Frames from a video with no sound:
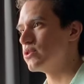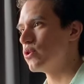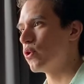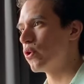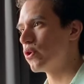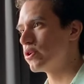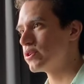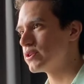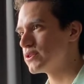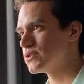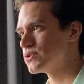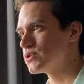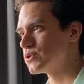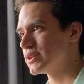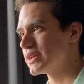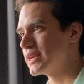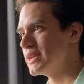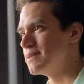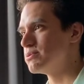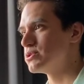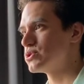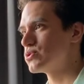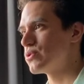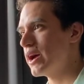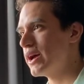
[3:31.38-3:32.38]
order to
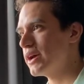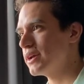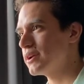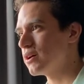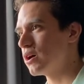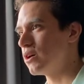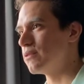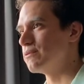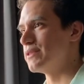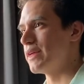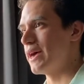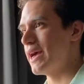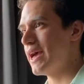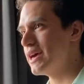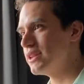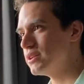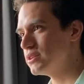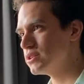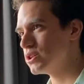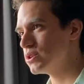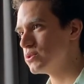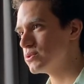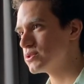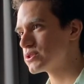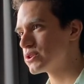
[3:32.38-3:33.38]
keep track of the
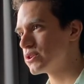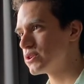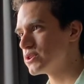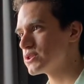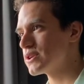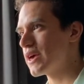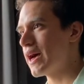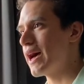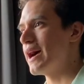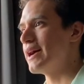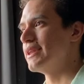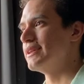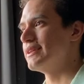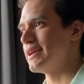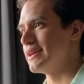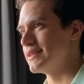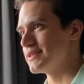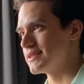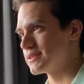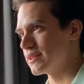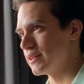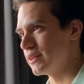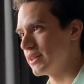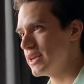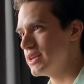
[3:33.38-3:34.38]
end users and
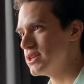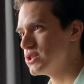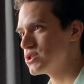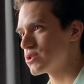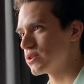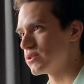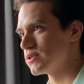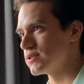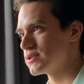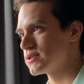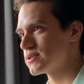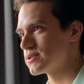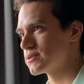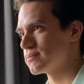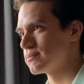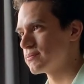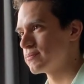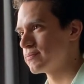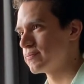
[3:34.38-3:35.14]
installations.